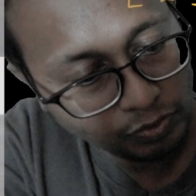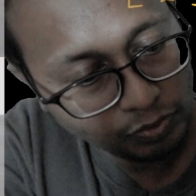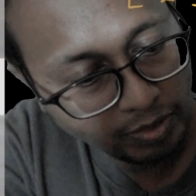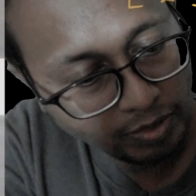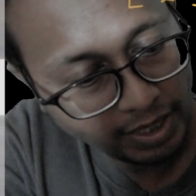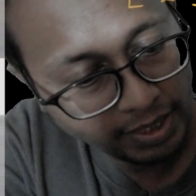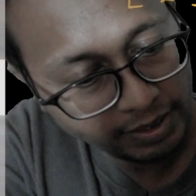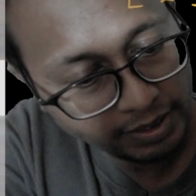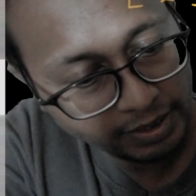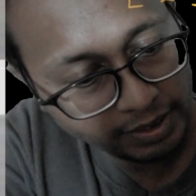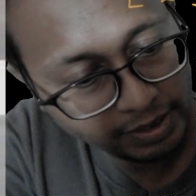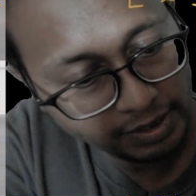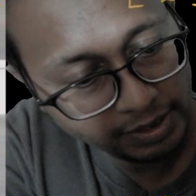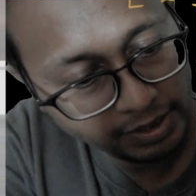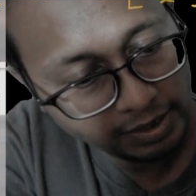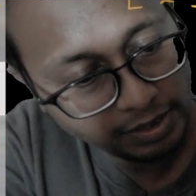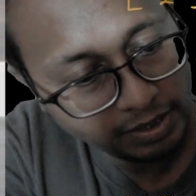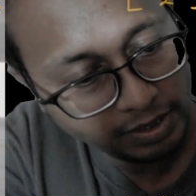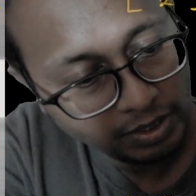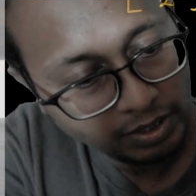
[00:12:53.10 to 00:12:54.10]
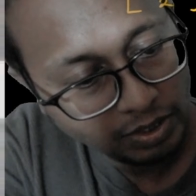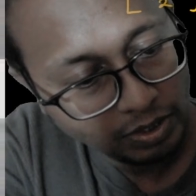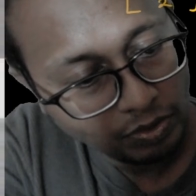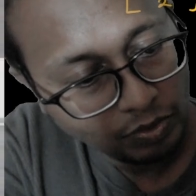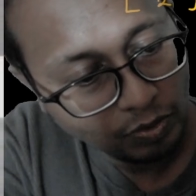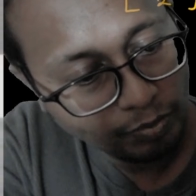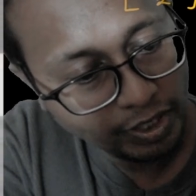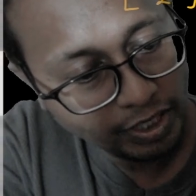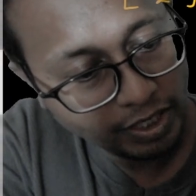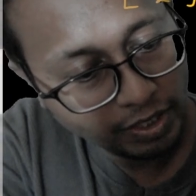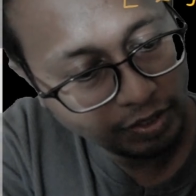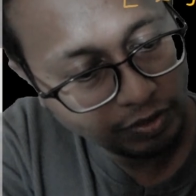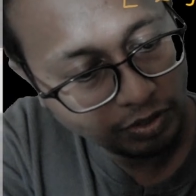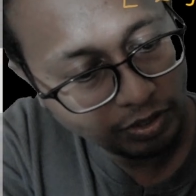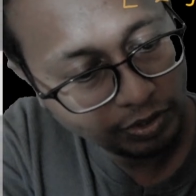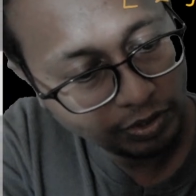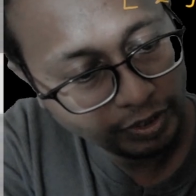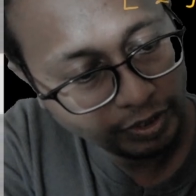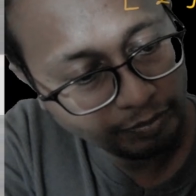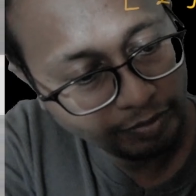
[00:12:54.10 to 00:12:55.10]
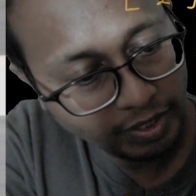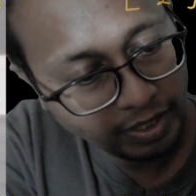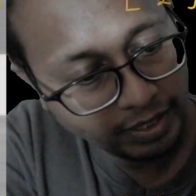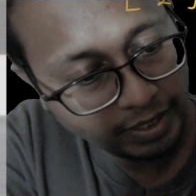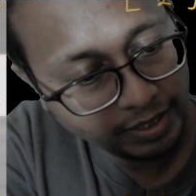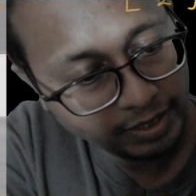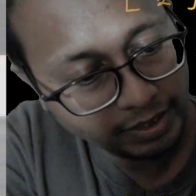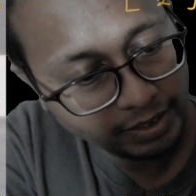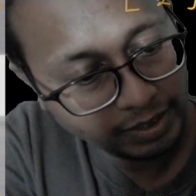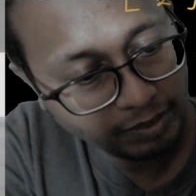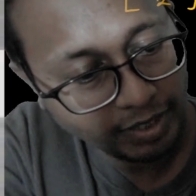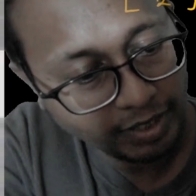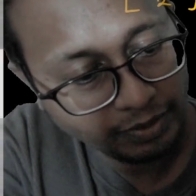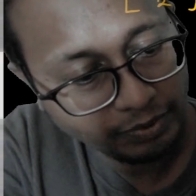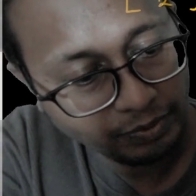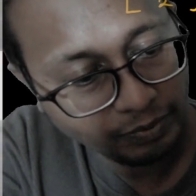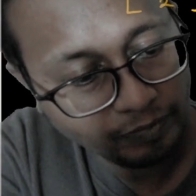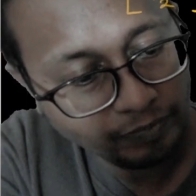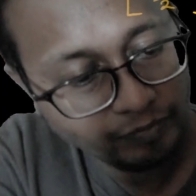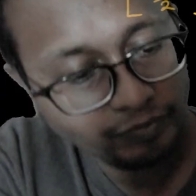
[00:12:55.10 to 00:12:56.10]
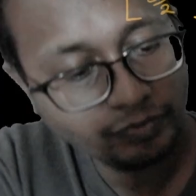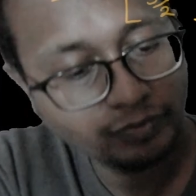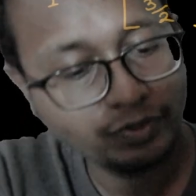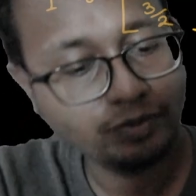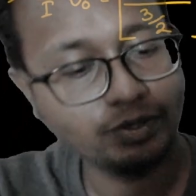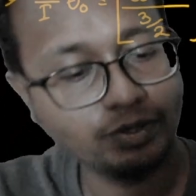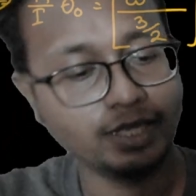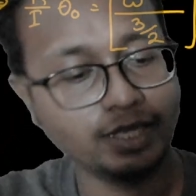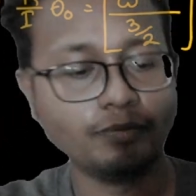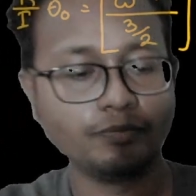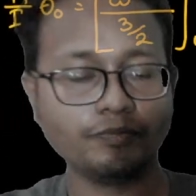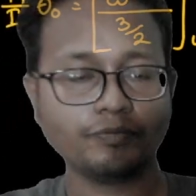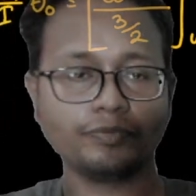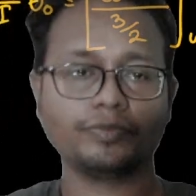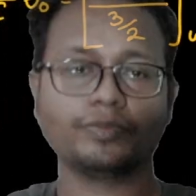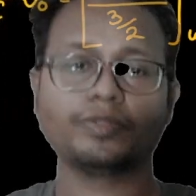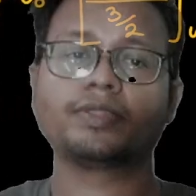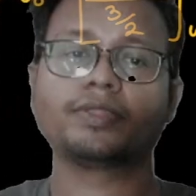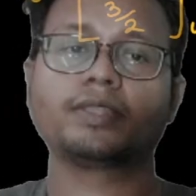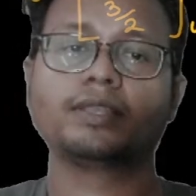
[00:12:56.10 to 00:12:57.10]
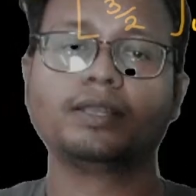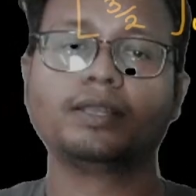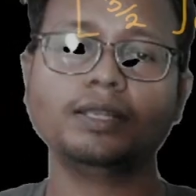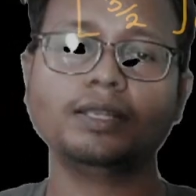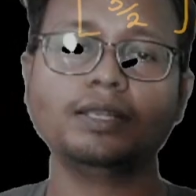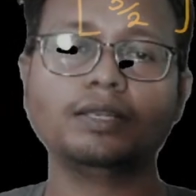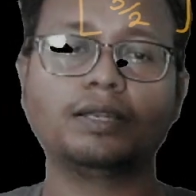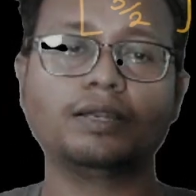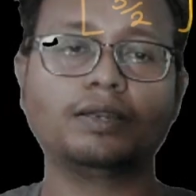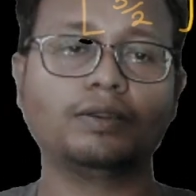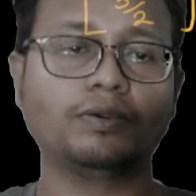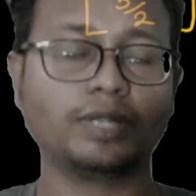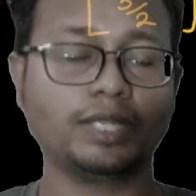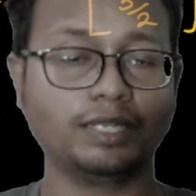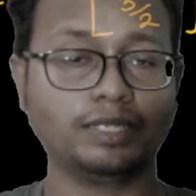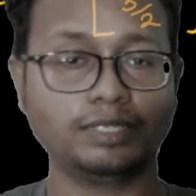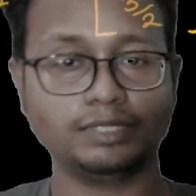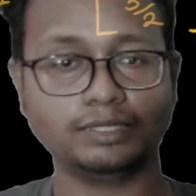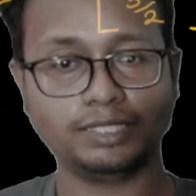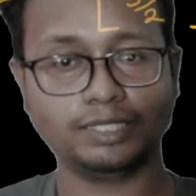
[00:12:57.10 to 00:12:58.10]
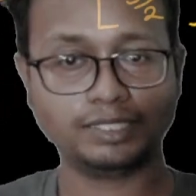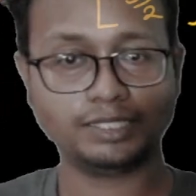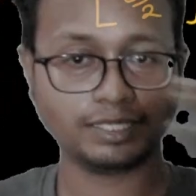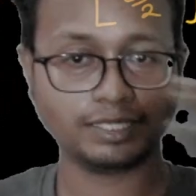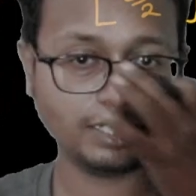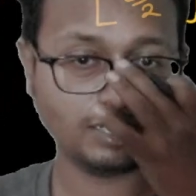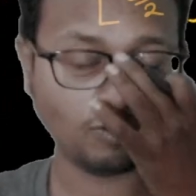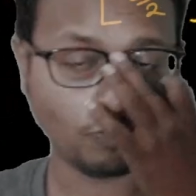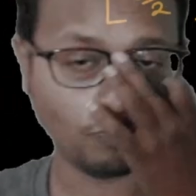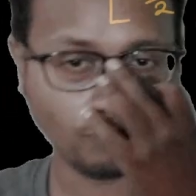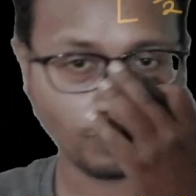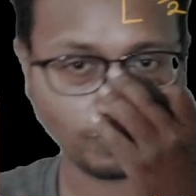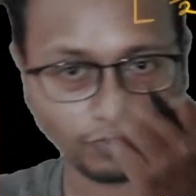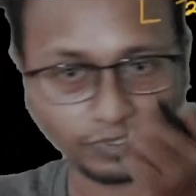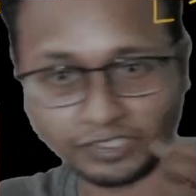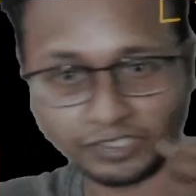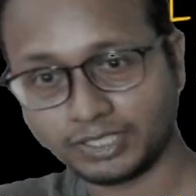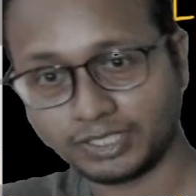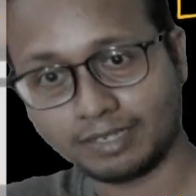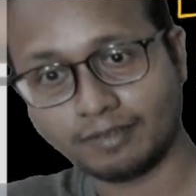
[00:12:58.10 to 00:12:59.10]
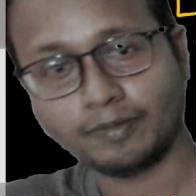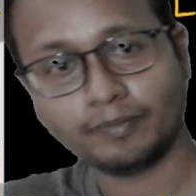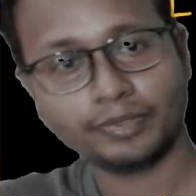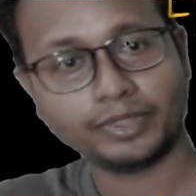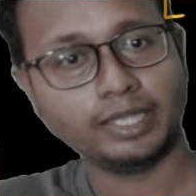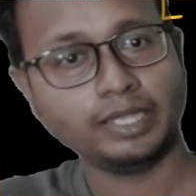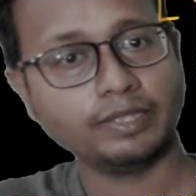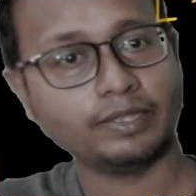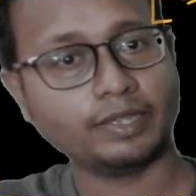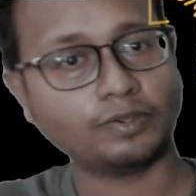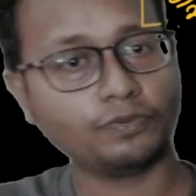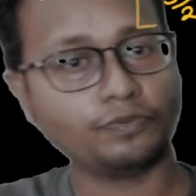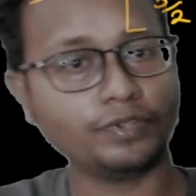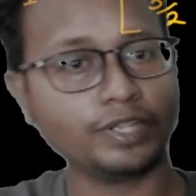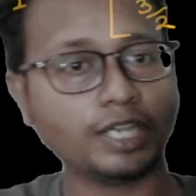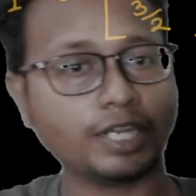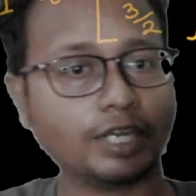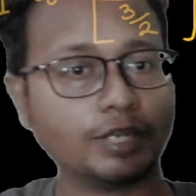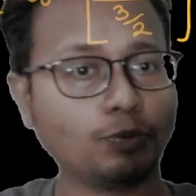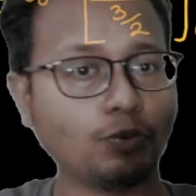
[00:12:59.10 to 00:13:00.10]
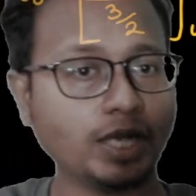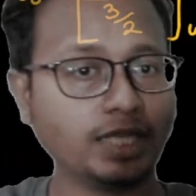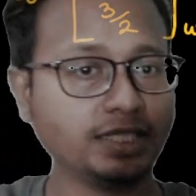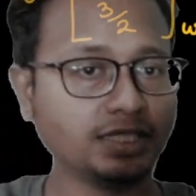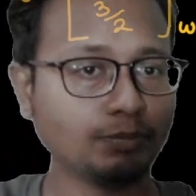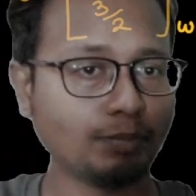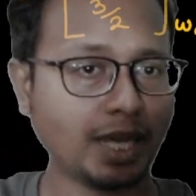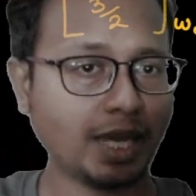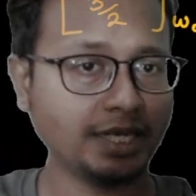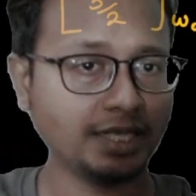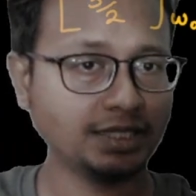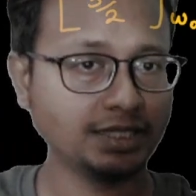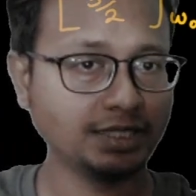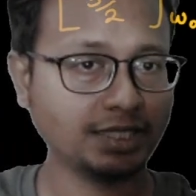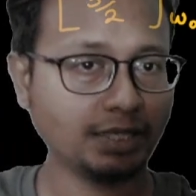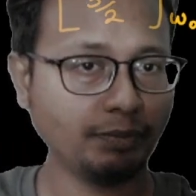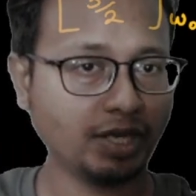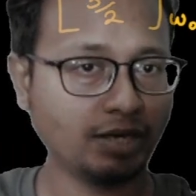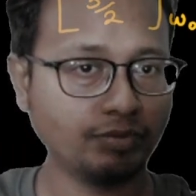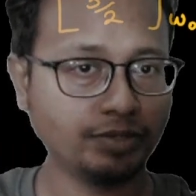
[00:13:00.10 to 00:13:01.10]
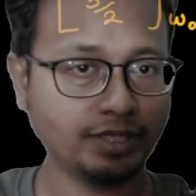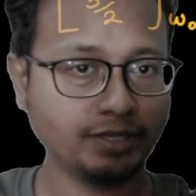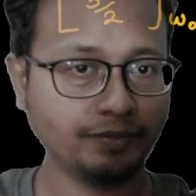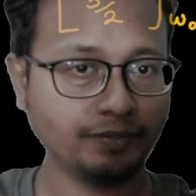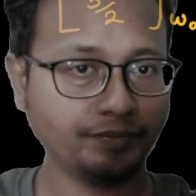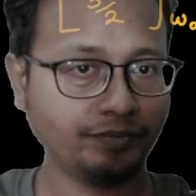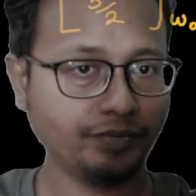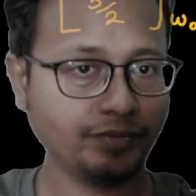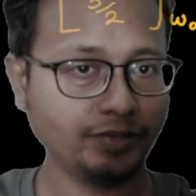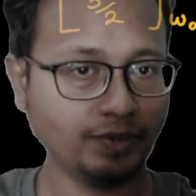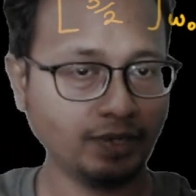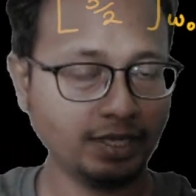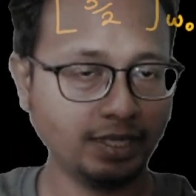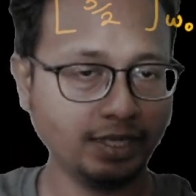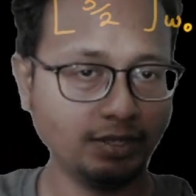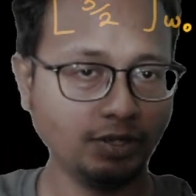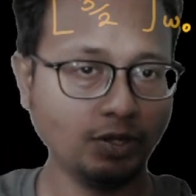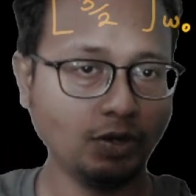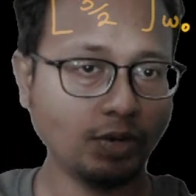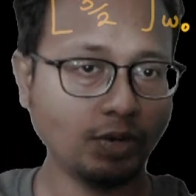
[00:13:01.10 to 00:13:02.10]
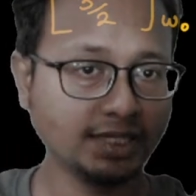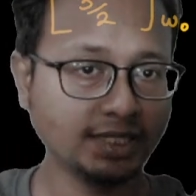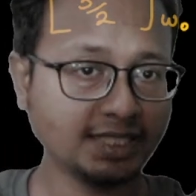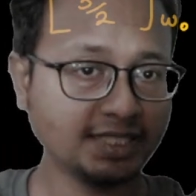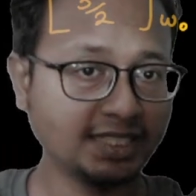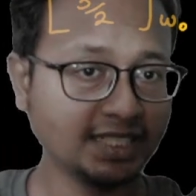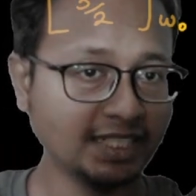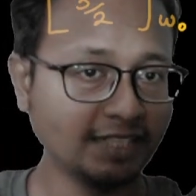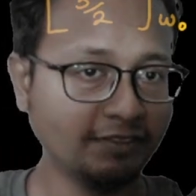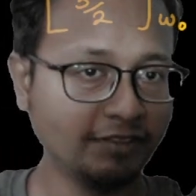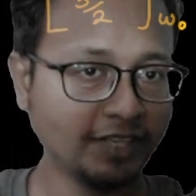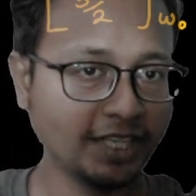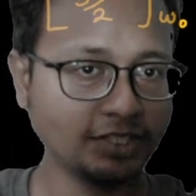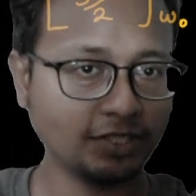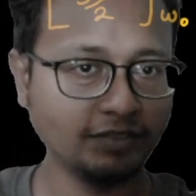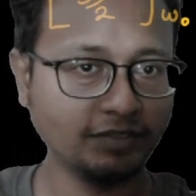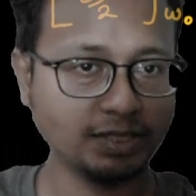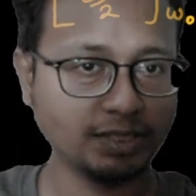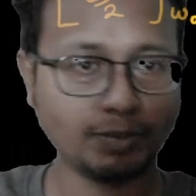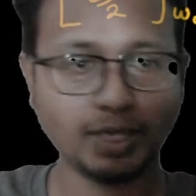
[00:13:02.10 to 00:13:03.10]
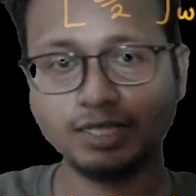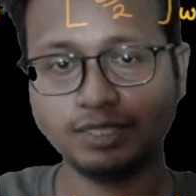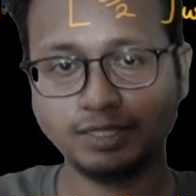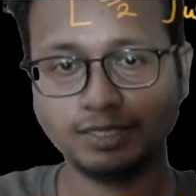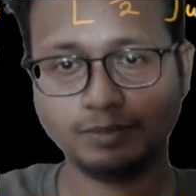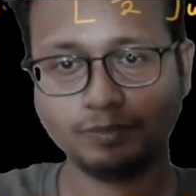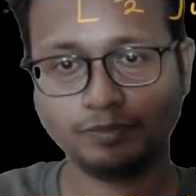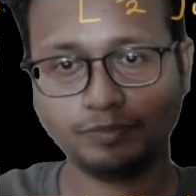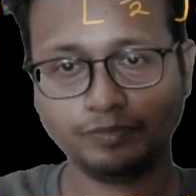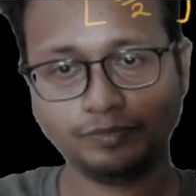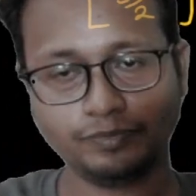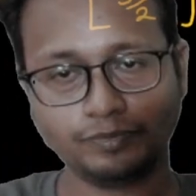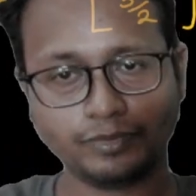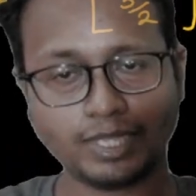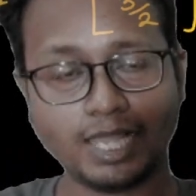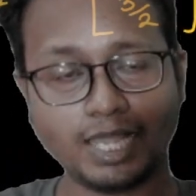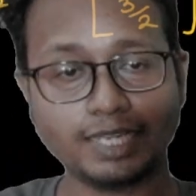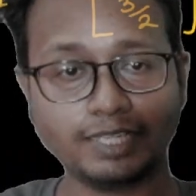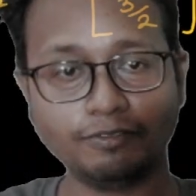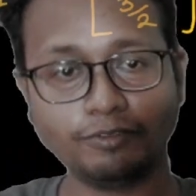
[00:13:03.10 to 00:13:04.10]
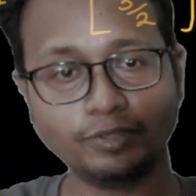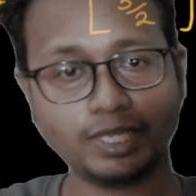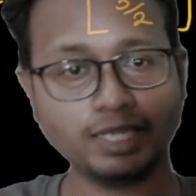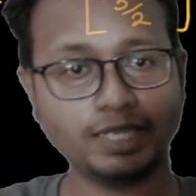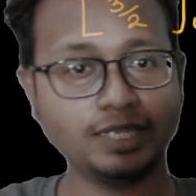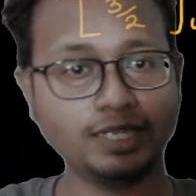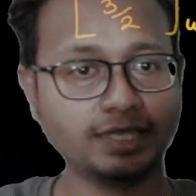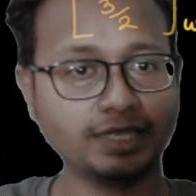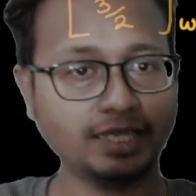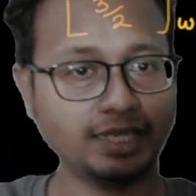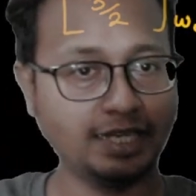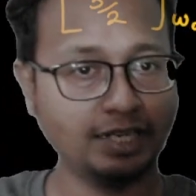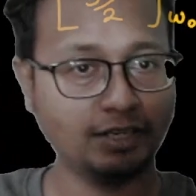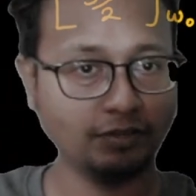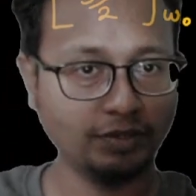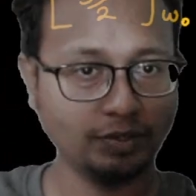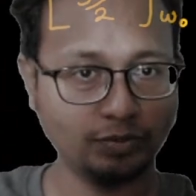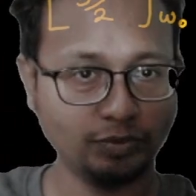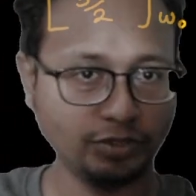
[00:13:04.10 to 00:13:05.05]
2 by 3 omega naught to the power K by 2. Okay. Okay. There's certain homework for yourself. You have to figure out why this minus is coming out here. Okay. What is the significance of this minus? I'll give you the hint at the end of